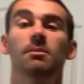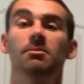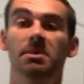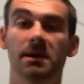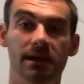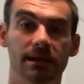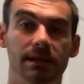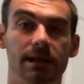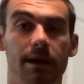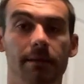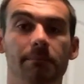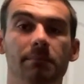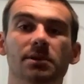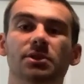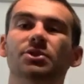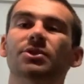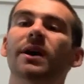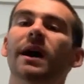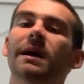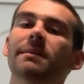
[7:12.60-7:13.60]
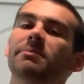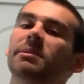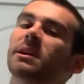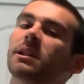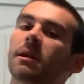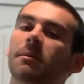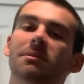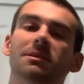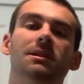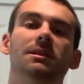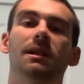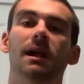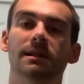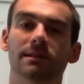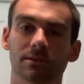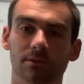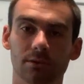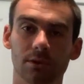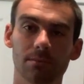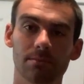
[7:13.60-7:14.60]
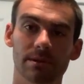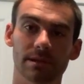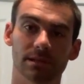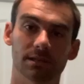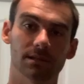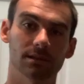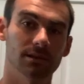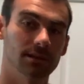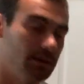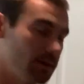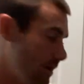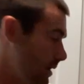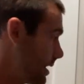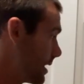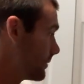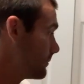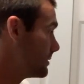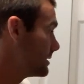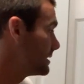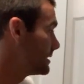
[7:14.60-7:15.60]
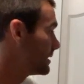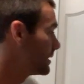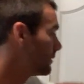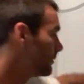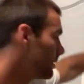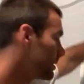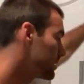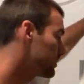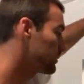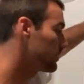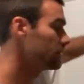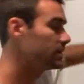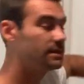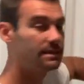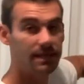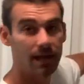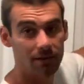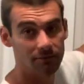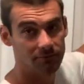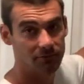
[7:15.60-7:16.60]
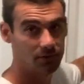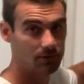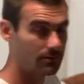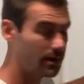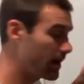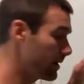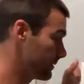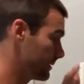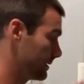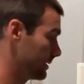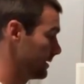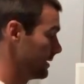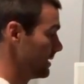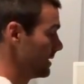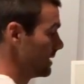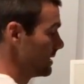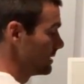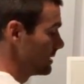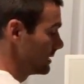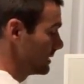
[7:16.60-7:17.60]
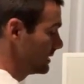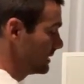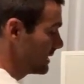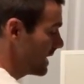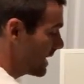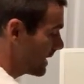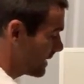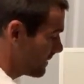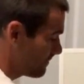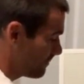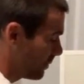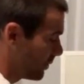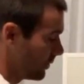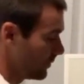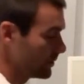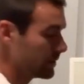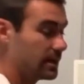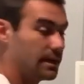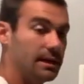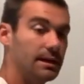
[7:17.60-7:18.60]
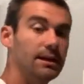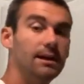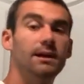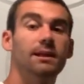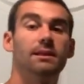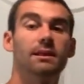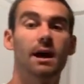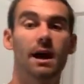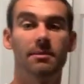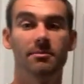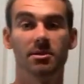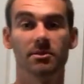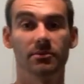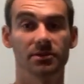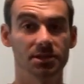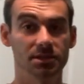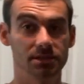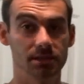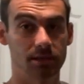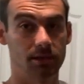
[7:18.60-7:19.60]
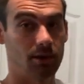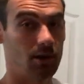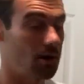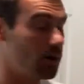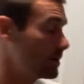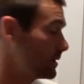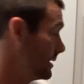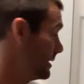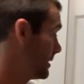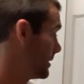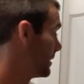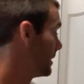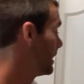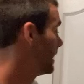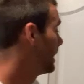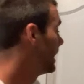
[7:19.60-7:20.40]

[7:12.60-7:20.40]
pick it up. But try and pick it up at the line of scrimmage. All right, we still want to throw these downfield routes. The second pulling lineman, which is a guard here,